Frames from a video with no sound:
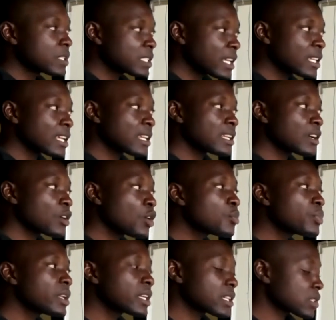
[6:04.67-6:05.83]
say that the
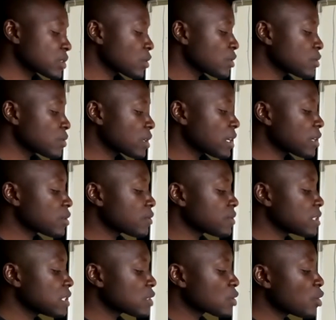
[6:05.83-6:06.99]
complex conjugate of
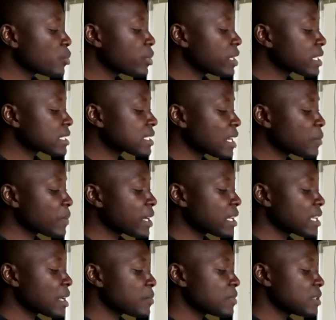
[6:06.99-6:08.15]
this complex number
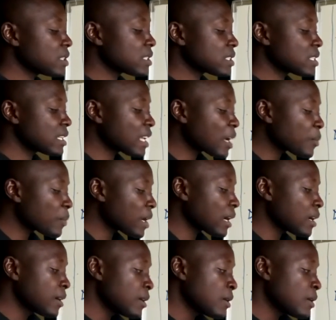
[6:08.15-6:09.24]
here is the number